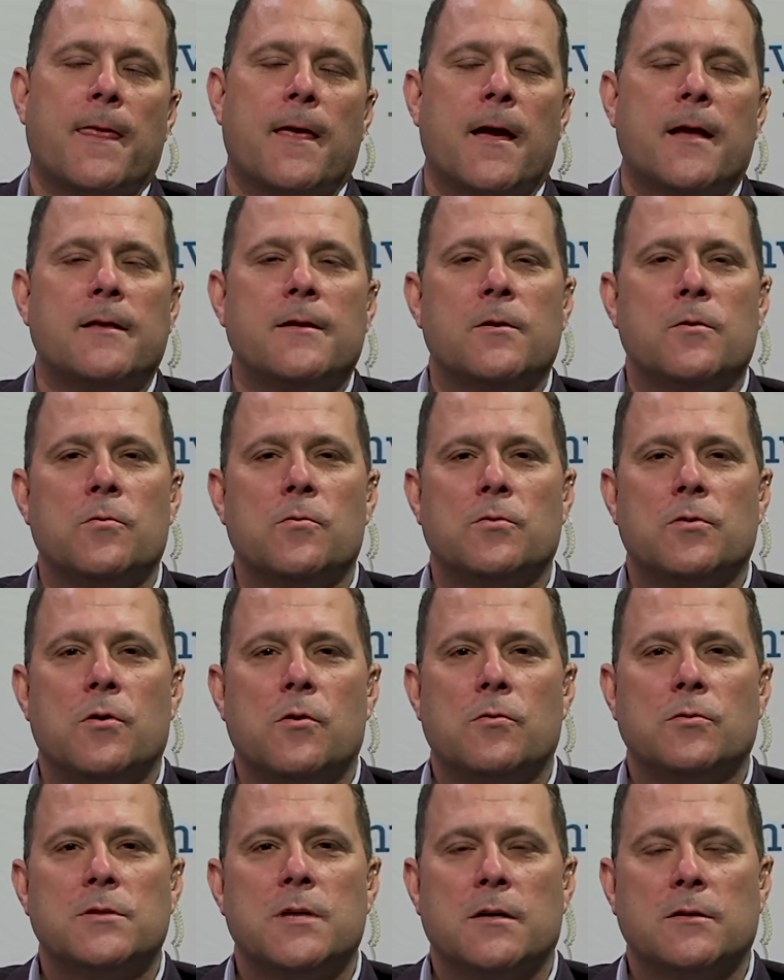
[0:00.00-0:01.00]
At the old
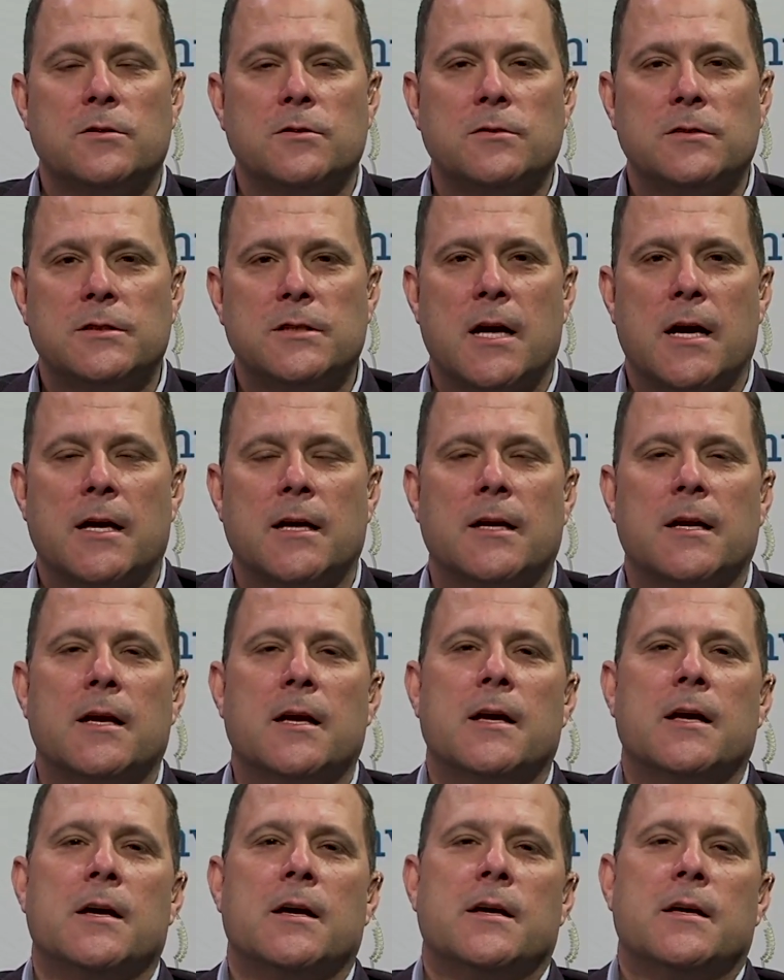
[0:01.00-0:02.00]
Hotel Dieu site,
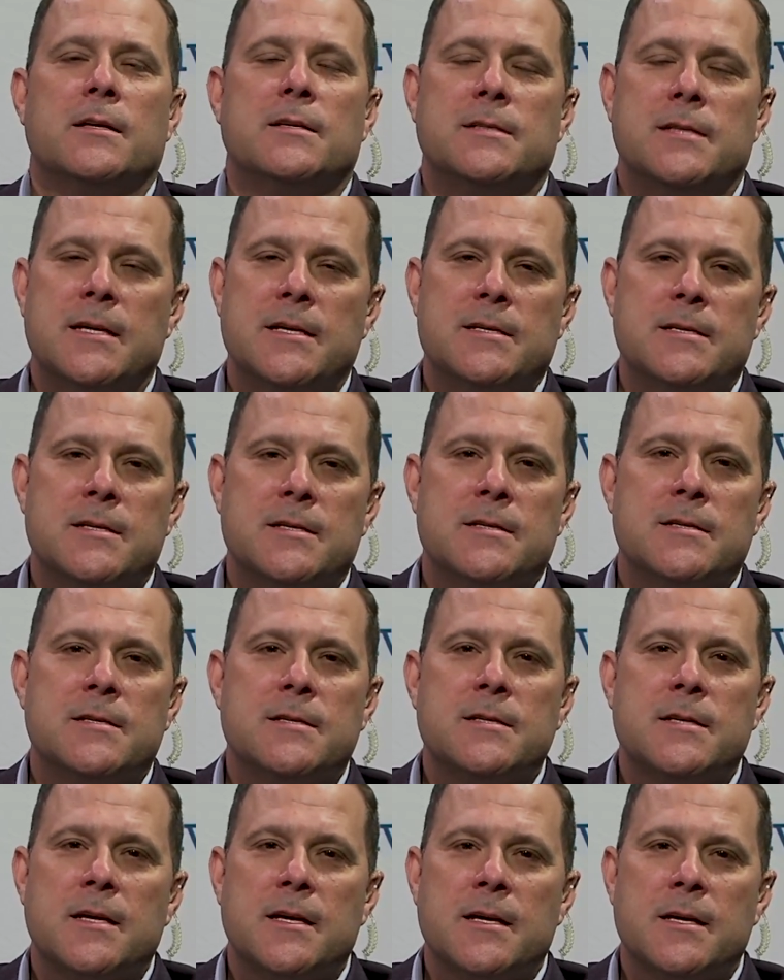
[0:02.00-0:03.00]

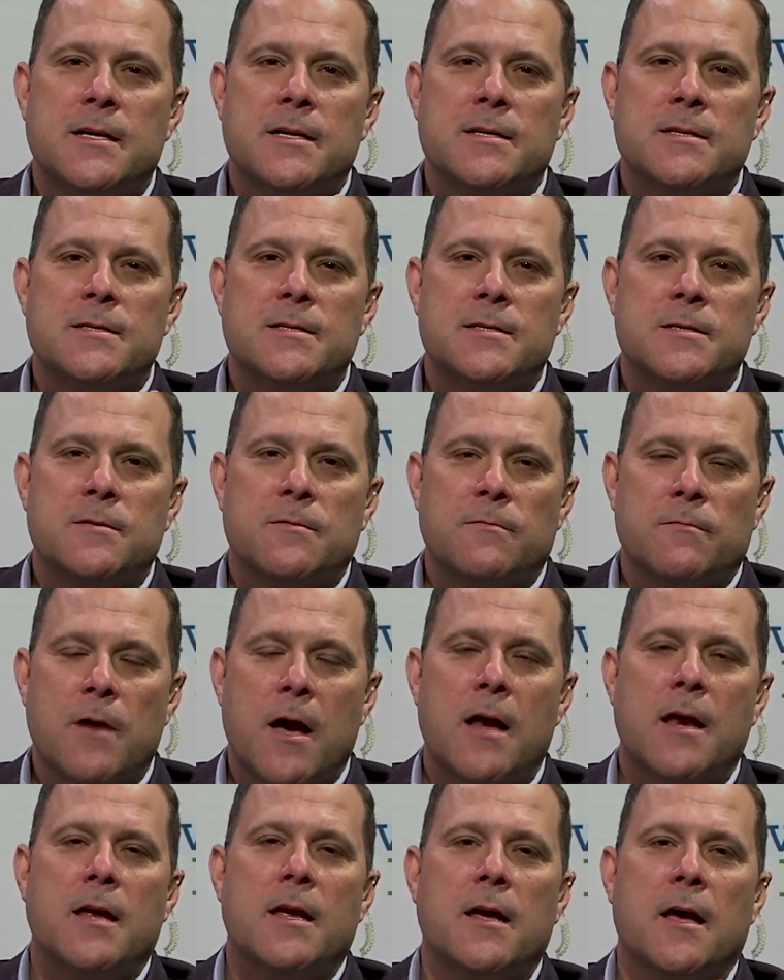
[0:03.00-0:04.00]
Seasons is
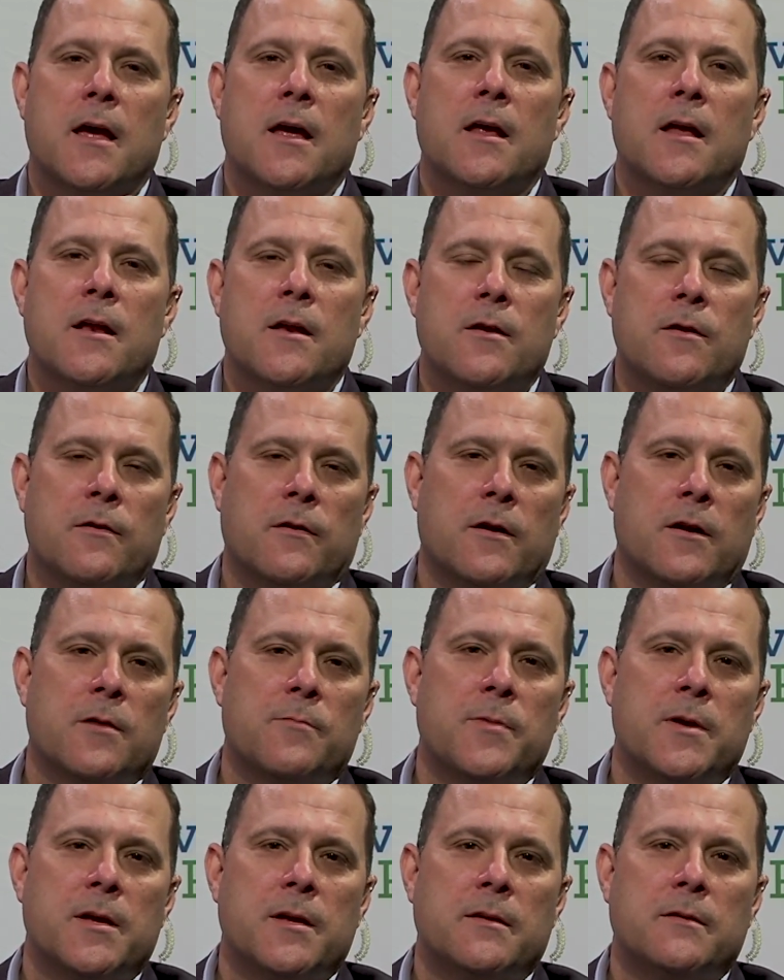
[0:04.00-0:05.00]
ready, and they're going to
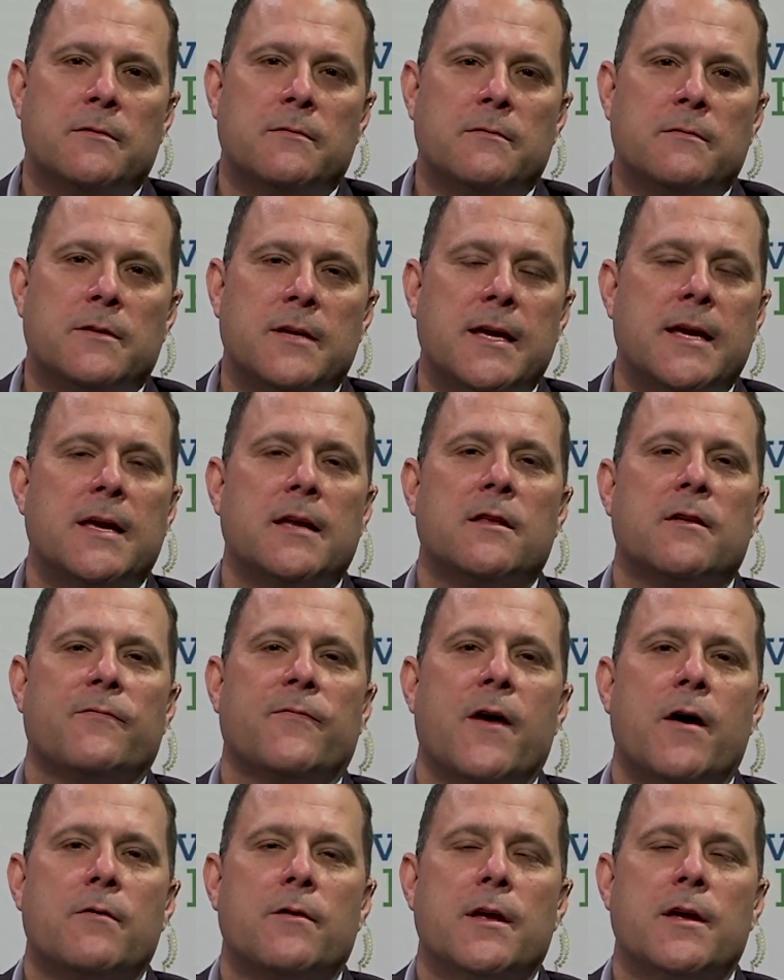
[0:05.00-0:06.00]
be digging the
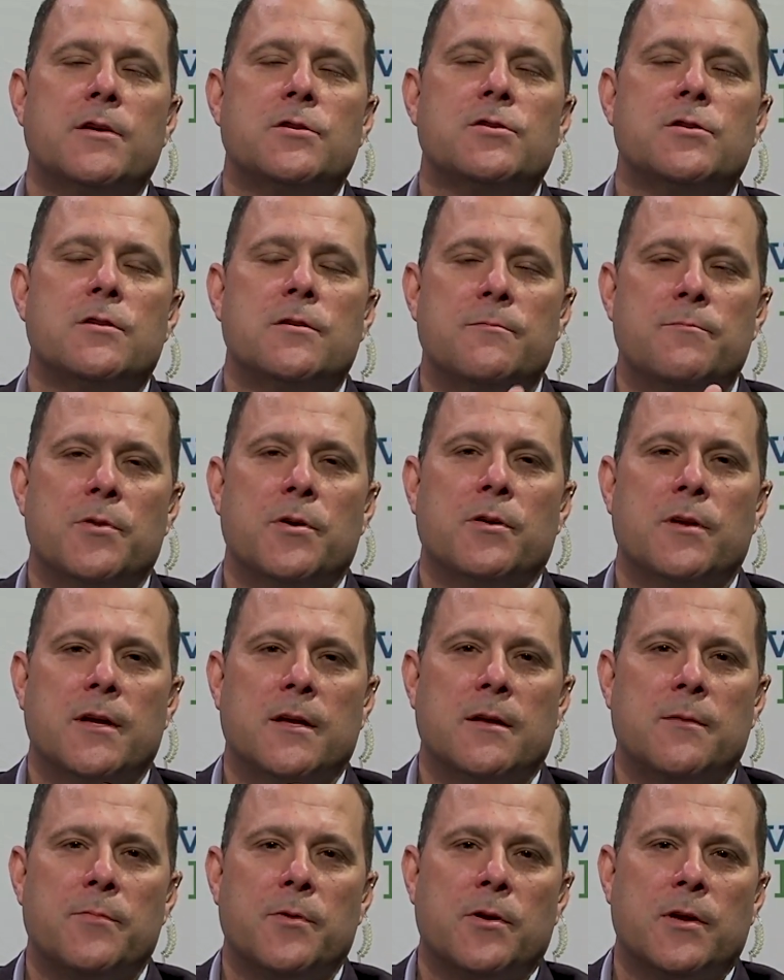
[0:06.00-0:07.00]
foundation and
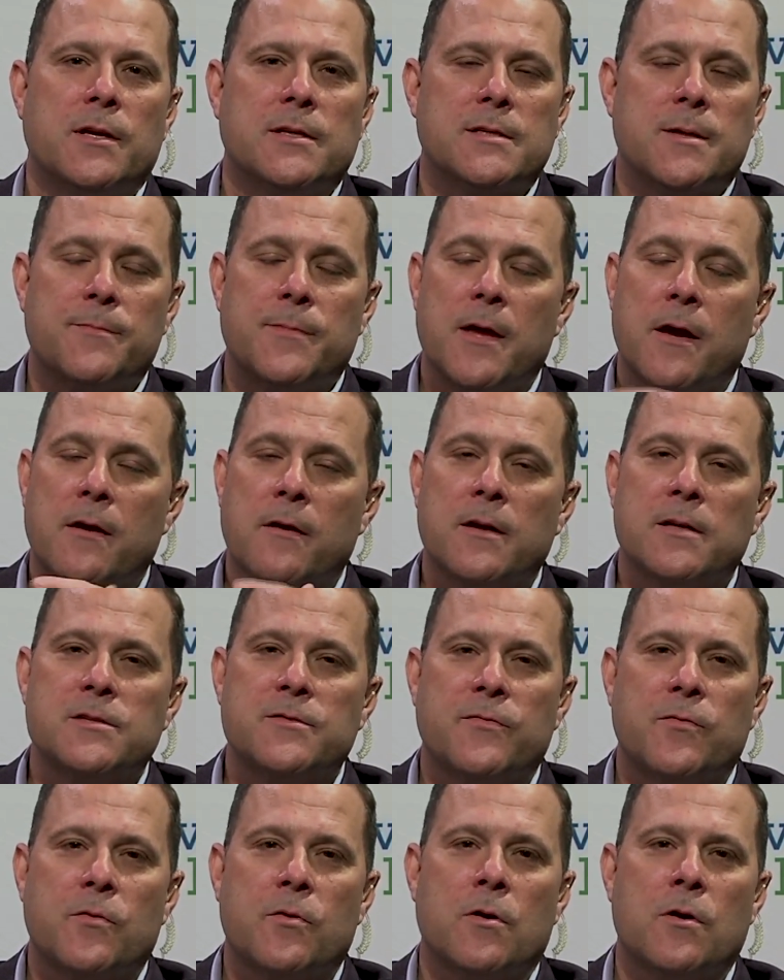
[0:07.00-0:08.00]
building the buildings up there. It's
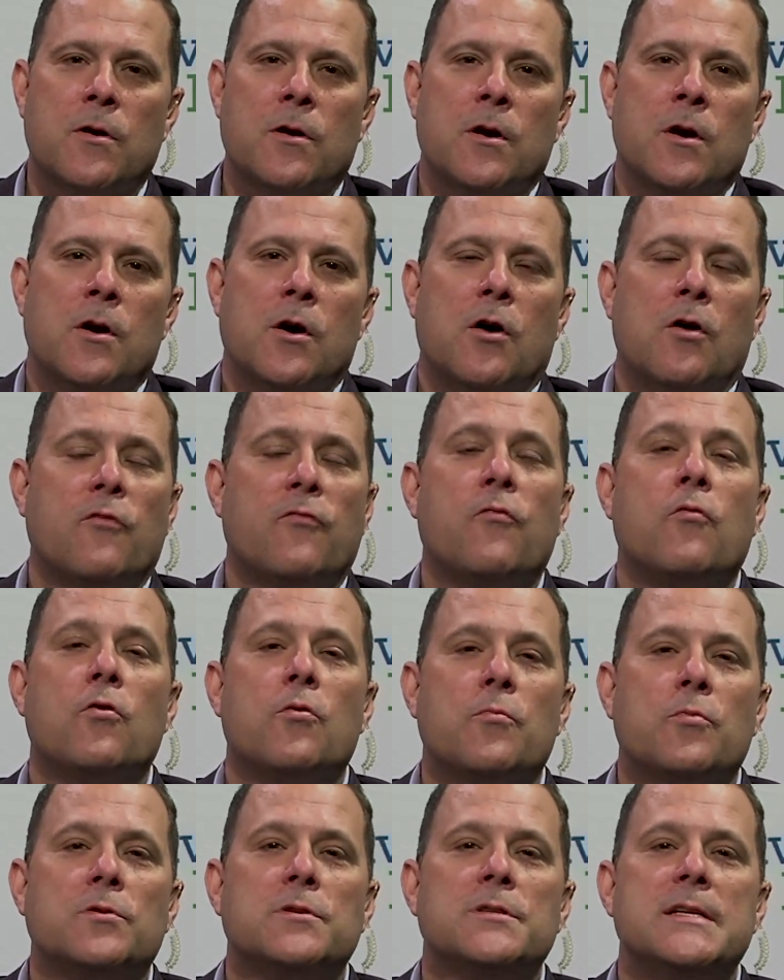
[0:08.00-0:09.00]
for
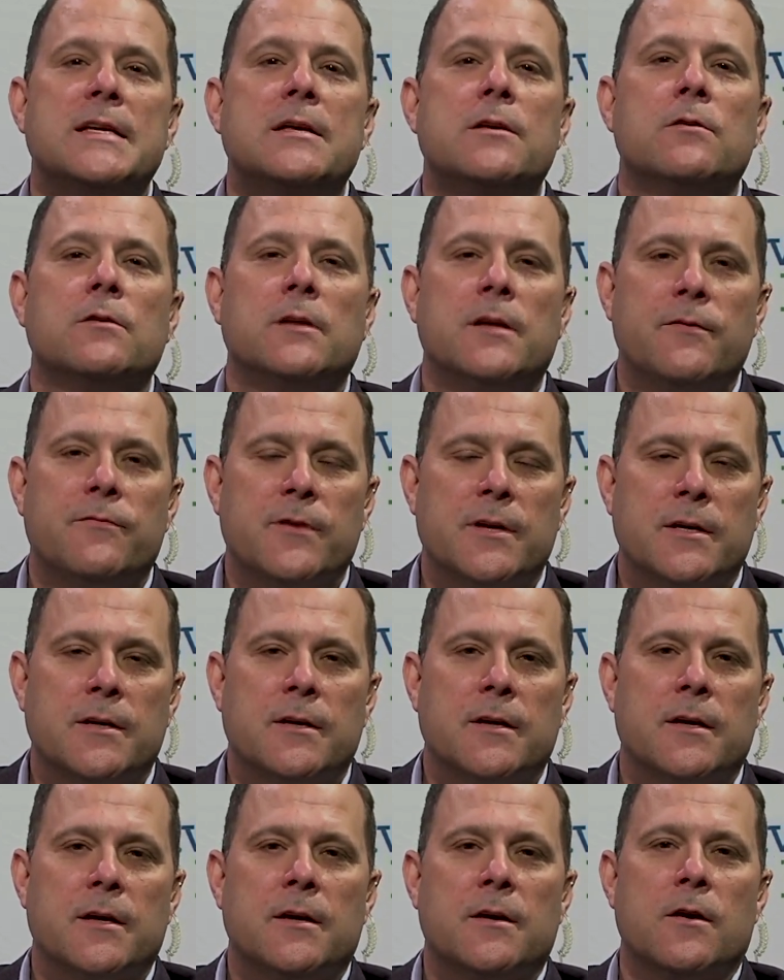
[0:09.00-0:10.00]
affordable senior
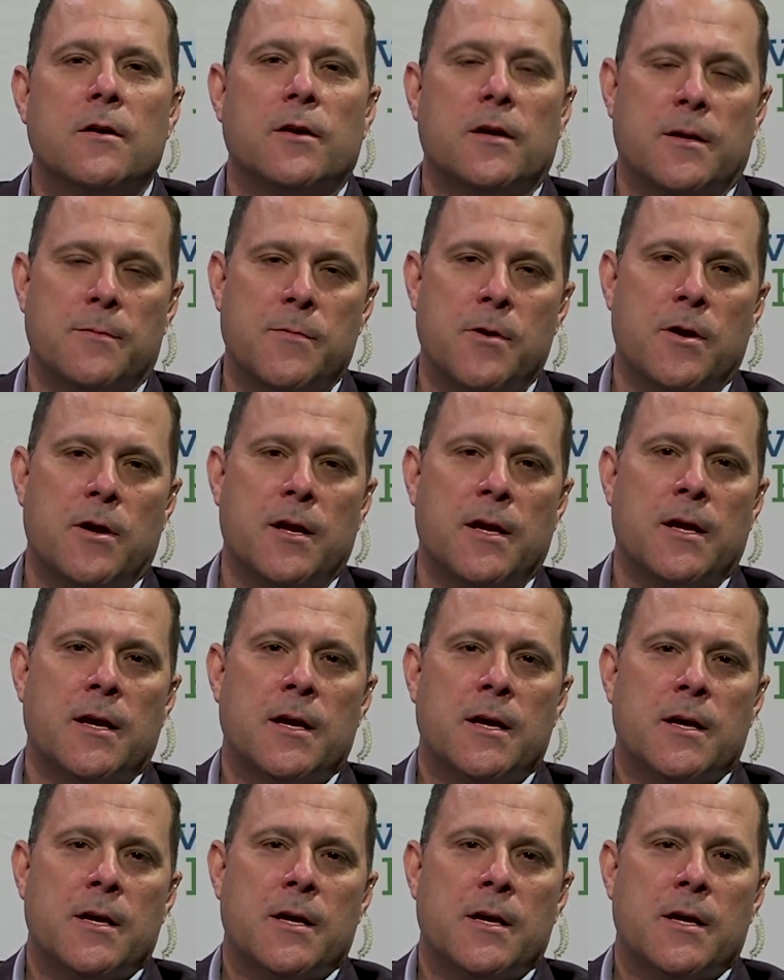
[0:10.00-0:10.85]
living in our community.